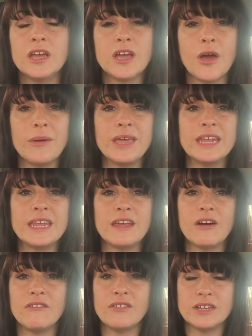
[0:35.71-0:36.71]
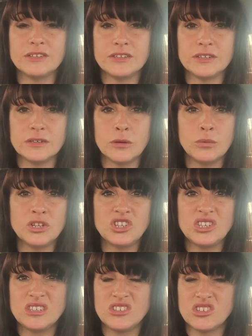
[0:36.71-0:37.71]
going in and out of London, which
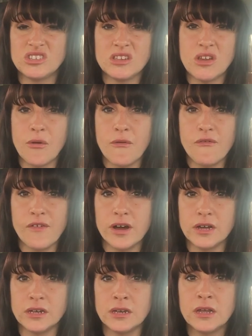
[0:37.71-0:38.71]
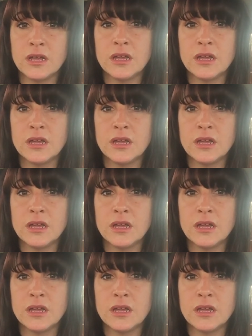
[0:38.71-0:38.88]
is just no fun.